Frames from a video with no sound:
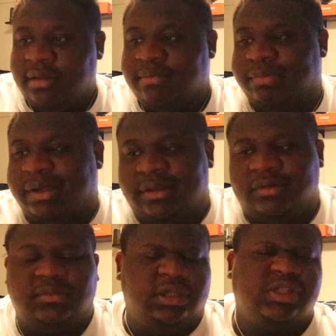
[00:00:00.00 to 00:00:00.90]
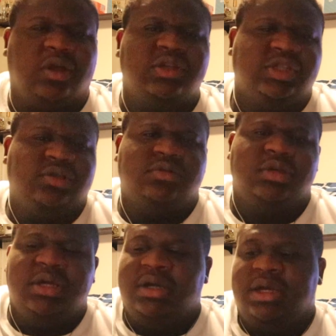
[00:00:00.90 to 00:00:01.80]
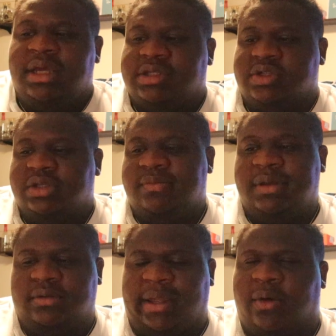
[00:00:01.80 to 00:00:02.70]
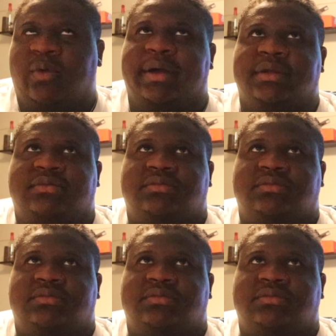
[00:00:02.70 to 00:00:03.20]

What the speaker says: But it's only been like, what,